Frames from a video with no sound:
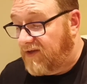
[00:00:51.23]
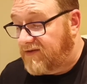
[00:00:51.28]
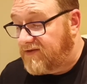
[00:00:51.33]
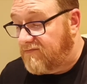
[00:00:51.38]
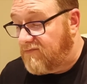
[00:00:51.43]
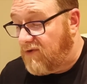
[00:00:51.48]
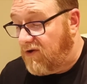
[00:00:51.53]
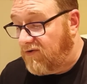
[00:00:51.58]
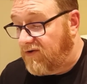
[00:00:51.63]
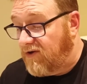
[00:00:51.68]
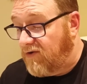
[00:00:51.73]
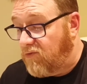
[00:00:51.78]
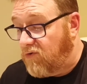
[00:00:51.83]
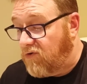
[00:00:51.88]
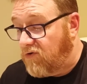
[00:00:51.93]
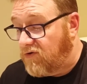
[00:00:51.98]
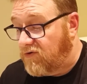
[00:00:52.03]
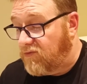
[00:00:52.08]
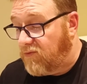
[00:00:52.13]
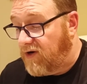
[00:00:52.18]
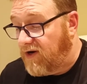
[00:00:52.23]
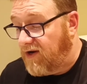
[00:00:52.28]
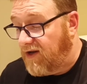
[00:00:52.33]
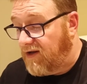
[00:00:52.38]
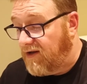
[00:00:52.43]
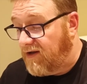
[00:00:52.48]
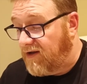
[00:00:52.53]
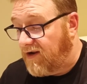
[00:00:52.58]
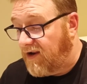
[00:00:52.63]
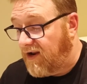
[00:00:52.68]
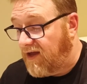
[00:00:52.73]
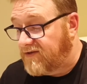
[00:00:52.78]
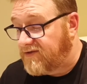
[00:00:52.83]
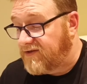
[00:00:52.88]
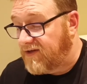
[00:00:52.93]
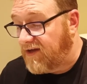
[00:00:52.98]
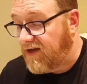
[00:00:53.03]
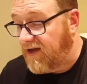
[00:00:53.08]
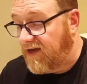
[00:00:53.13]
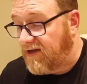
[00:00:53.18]
It's a Mulde award-winning
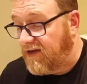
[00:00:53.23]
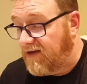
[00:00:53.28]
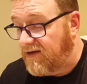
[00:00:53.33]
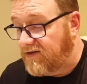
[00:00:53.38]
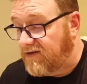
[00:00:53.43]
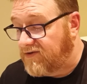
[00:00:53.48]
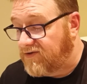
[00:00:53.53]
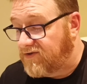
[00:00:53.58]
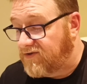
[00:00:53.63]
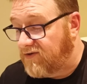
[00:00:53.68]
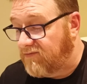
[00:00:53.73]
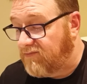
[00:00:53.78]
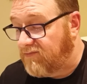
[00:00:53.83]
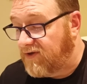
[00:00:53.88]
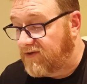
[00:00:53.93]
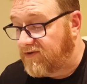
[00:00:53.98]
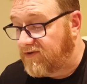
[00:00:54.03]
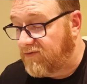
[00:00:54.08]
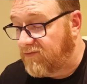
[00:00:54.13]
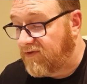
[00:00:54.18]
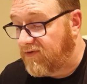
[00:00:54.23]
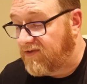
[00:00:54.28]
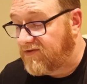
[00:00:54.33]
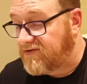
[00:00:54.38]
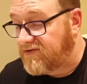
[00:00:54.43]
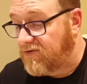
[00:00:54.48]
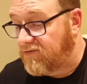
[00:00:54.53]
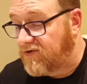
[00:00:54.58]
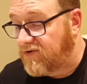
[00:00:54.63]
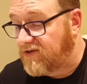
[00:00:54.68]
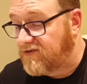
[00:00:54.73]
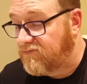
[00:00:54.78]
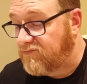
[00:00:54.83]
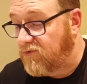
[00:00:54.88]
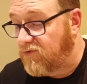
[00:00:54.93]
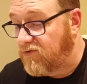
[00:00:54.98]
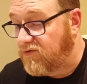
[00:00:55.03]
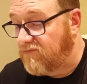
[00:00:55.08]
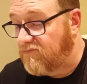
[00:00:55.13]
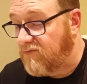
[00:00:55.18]
classic English bitter with a silky
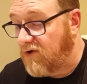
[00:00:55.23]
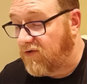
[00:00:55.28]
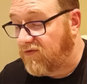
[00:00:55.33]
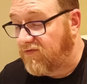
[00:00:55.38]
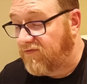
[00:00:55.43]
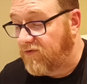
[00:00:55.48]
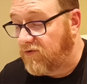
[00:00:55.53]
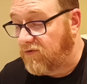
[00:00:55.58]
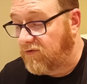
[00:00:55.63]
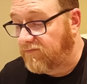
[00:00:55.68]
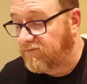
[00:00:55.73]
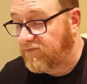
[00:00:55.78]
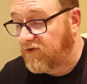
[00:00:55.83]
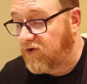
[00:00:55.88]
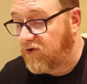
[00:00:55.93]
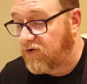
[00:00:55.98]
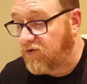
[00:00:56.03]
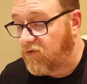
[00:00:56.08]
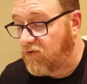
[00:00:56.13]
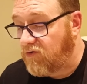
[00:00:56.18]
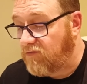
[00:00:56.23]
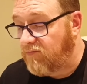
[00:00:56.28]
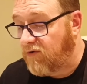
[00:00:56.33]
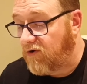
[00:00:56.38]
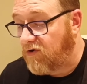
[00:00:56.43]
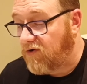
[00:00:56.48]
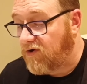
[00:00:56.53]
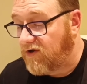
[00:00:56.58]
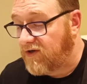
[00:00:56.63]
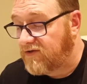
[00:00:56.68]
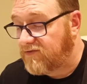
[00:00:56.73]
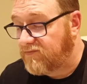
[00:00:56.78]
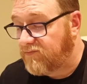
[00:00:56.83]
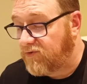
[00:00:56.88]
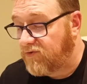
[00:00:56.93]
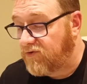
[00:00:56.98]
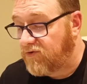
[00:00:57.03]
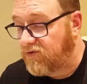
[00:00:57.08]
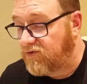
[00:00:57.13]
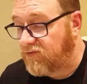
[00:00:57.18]
smooth mouthfeel. Good Old Boy is
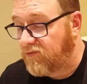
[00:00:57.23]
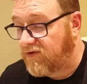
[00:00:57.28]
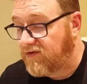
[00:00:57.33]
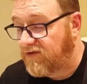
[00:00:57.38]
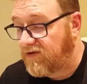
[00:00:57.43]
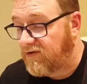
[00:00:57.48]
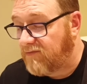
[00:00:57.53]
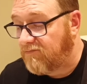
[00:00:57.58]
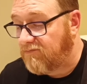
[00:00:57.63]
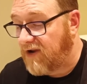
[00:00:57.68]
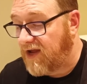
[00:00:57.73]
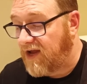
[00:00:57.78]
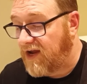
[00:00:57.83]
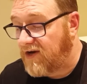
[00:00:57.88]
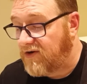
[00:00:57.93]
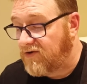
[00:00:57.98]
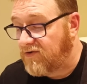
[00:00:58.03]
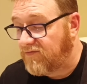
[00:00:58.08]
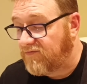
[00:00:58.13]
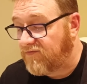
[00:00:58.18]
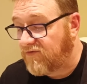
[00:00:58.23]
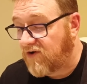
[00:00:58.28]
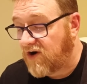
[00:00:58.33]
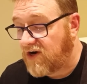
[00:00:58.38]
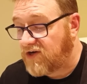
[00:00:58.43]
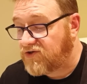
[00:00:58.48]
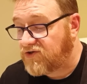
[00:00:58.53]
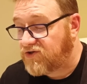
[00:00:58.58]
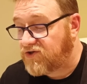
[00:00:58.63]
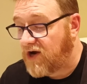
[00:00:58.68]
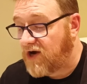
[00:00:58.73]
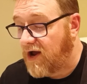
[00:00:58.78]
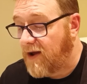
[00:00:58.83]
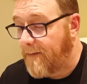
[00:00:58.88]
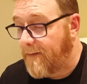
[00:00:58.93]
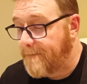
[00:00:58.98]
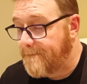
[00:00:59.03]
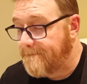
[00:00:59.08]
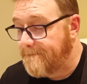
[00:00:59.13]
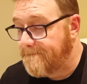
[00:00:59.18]
brewed with a blend of rich
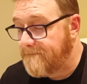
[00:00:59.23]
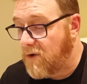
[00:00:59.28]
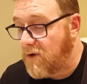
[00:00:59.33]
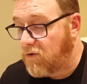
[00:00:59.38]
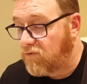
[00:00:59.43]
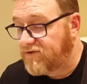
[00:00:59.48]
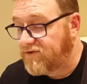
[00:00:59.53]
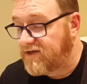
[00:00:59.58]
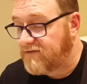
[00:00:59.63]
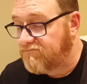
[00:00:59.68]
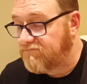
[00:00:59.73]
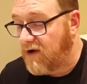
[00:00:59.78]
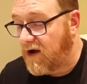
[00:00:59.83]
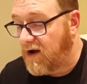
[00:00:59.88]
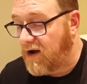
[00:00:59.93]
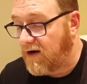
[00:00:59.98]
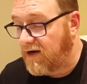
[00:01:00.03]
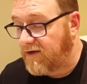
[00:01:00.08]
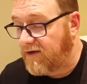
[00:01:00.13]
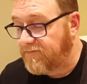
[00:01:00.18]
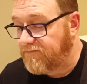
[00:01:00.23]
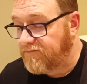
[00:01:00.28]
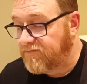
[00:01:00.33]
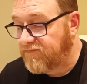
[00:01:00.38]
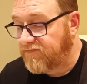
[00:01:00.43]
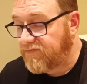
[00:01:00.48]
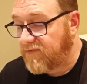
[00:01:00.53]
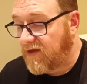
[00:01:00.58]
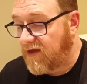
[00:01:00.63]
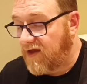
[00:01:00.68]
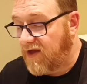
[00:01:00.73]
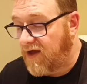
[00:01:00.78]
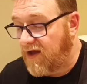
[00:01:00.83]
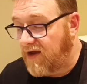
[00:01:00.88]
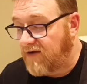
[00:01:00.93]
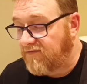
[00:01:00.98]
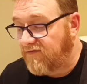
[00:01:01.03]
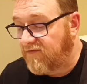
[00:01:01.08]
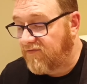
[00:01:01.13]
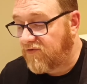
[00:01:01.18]
malted barley
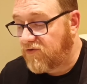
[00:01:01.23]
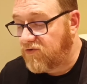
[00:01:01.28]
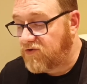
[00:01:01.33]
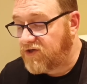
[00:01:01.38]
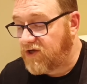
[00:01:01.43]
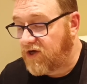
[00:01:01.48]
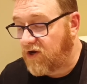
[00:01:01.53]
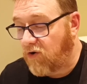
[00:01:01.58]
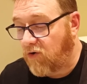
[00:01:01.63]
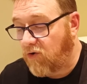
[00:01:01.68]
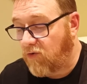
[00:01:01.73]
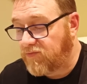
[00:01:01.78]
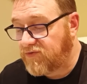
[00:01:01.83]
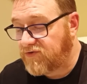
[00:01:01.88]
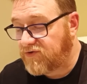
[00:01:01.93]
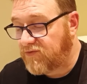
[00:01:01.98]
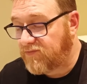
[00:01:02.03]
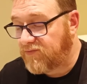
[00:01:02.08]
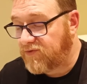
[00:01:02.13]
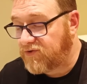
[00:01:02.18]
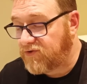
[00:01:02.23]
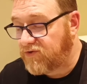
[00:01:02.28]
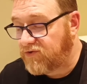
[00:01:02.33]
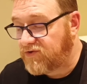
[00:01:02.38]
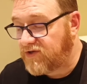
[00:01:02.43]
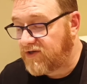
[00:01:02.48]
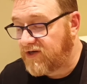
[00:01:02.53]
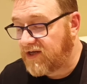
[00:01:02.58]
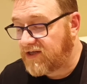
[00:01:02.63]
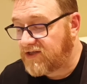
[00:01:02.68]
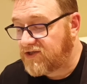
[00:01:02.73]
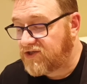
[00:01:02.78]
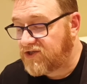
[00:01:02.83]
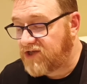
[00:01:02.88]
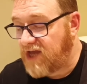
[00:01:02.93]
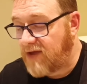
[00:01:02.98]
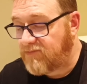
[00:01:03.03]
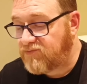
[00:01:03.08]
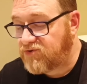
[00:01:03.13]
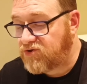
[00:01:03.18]
and fruity hops to produce an
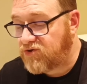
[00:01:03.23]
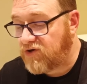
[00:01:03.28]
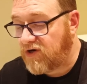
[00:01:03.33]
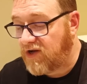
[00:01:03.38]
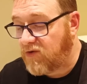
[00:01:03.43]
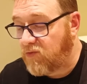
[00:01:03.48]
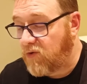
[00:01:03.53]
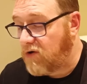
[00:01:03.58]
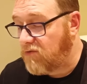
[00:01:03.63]
exceptionally